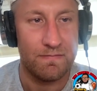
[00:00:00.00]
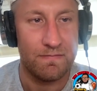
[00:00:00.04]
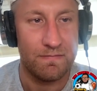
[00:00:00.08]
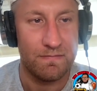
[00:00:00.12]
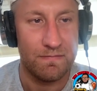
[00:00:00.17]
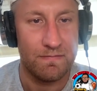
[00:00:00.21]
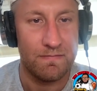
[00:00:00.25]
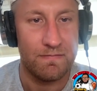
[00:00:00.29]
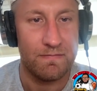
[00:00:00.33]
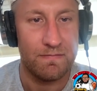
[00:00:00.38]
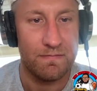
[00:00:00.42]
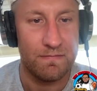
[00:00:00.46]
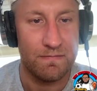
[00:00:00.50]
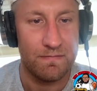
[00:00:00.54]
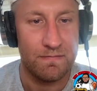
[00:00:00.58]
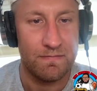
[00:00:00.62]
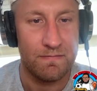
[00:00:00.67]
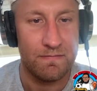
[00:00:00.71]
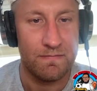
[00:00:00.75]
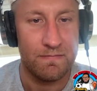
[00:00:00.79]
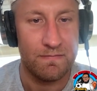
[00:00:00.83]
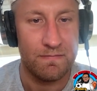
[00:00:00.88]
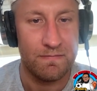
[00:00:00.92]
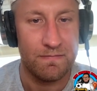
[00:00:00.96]

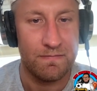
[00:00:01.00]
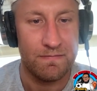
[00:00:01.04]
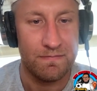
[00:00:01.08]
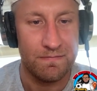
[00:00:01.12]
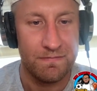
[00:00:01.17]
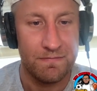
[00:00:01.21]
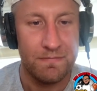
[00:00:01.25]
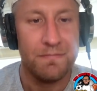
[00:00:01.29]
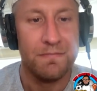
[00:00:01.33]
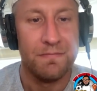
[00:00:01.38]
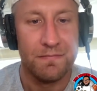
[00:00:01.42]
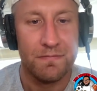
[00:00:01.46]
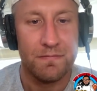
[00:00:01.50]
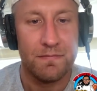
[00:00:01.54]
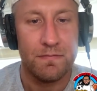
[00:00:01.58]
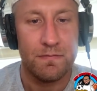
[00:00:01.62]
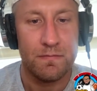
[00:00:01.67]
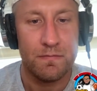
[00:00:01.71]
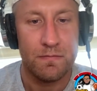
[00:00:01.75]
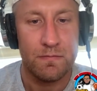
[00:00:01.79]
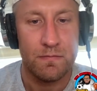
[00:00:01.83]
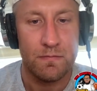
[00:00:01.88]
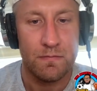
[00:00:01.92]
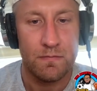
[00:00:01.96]

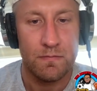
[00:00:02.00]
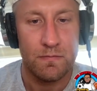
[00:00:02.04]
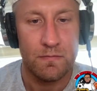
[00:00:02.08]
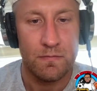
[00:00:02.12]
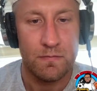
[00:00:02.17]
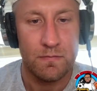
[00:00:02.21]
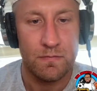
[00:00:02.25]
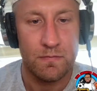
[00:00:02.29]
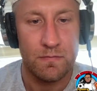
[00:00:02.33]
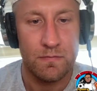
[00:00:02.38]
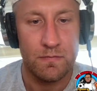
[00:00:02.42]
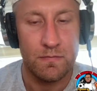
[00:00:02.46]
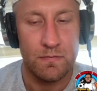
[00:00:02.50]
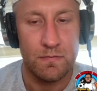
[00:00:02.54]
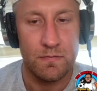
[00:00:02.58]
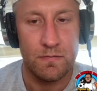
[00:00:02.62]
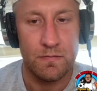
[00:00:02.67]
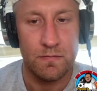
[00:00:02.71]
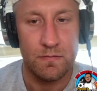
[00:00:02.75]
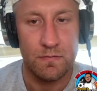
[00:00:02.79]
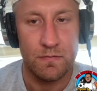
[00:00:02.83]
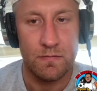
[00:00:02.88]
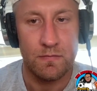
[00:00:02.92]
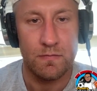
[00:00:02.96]

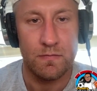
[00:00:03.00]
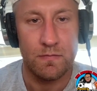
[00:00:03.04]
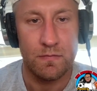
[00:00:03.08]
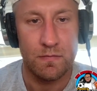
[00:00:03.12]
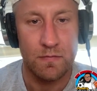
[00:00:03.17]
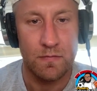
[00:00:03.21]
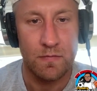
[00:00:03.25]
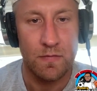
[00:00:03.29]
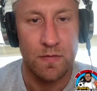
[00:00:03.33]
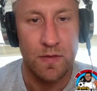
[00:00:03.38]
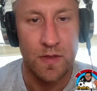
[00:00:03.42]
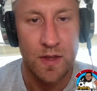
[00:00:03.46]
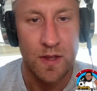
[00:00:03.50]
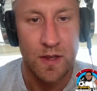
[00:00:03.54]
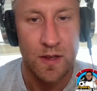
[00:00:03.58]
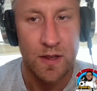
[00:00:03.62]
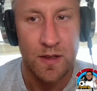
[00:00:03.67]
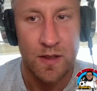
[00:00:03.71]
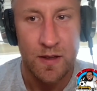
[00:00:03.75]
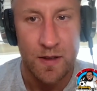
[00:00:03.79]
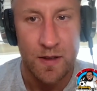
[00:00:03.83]
(silent)